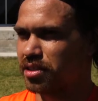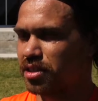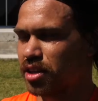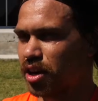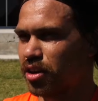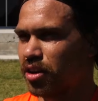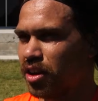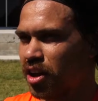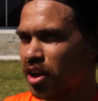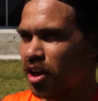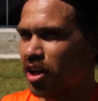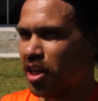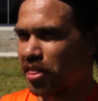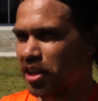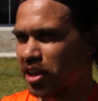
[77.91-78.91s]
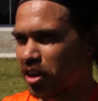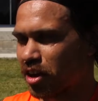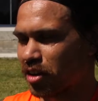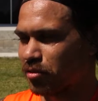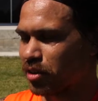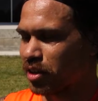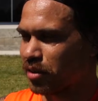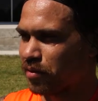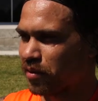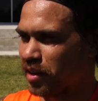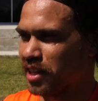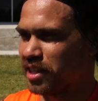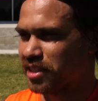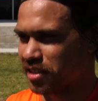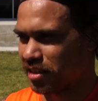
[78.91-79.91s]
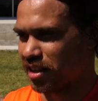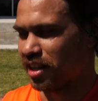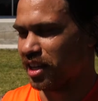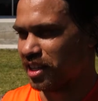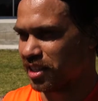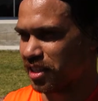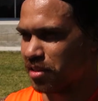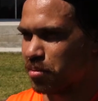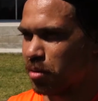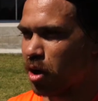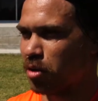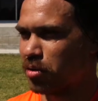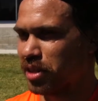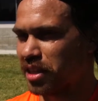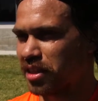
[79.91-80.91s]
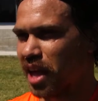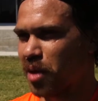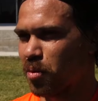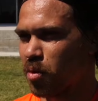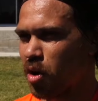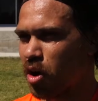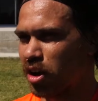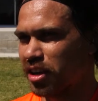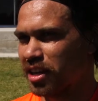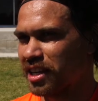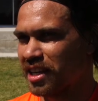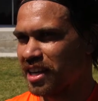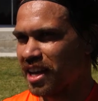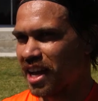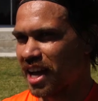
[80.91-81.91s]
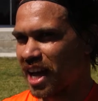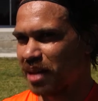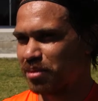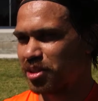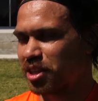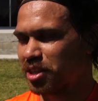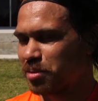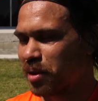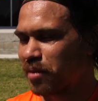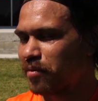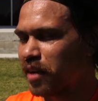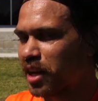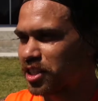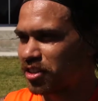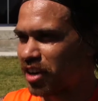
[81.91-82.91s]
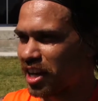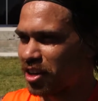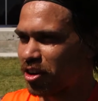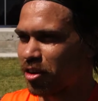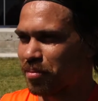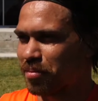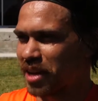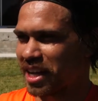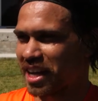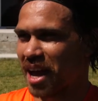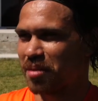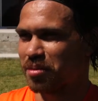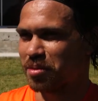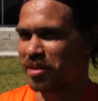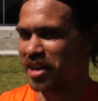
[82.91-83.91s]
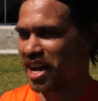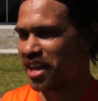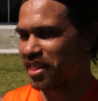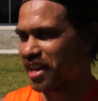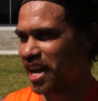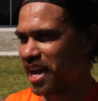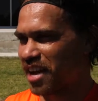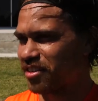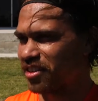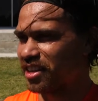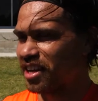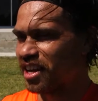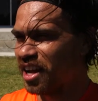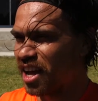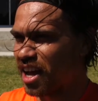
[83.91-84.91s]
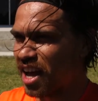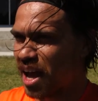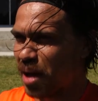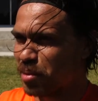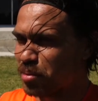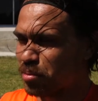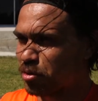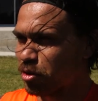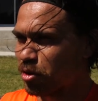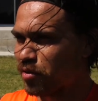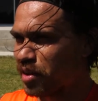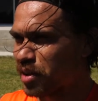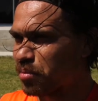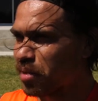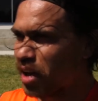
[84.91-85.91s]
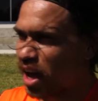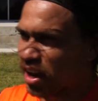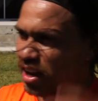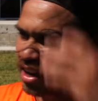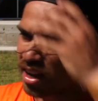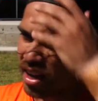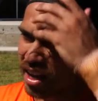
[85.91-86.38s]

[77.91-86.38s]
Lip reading: So I think I can really fit into the mould that they want. So it's been frustrating not being able to be out there and improving, but.